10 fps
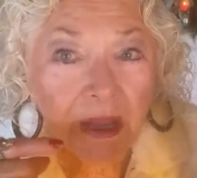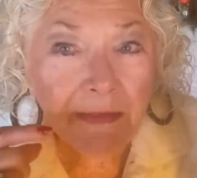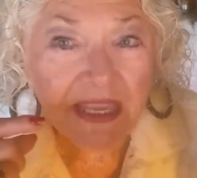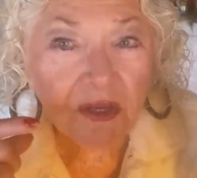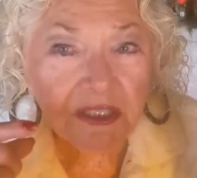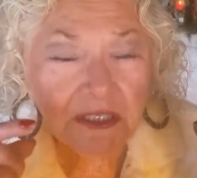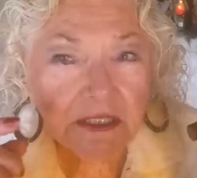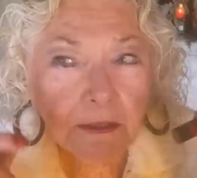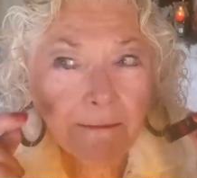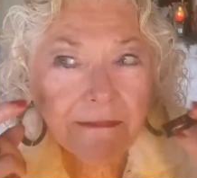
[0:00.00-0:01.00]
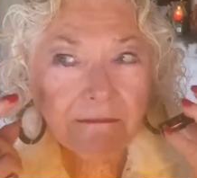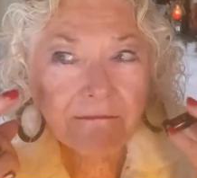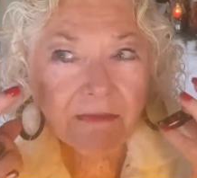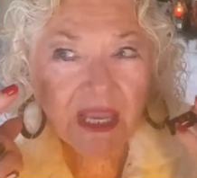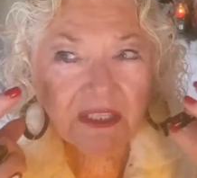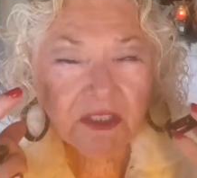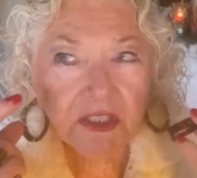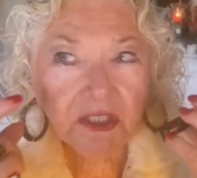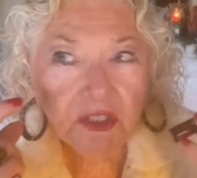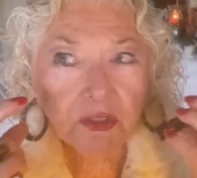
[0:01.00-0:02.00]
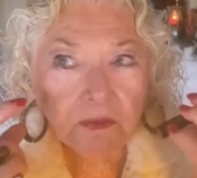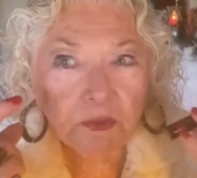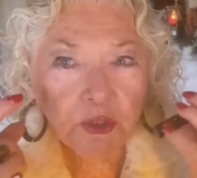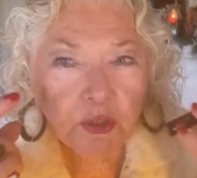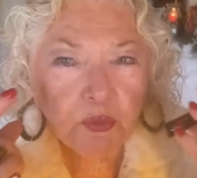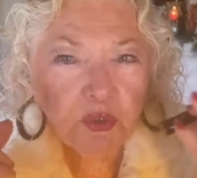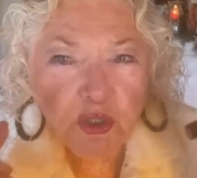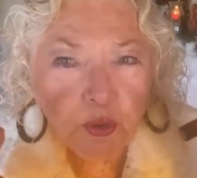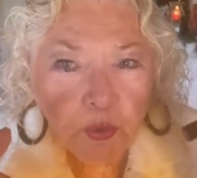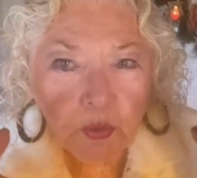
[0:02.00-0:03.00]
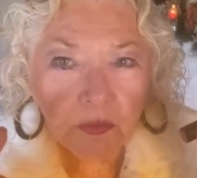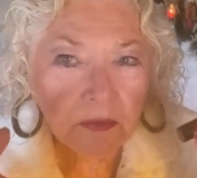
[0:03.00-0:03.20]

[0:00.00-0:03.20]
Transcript: because it's just 22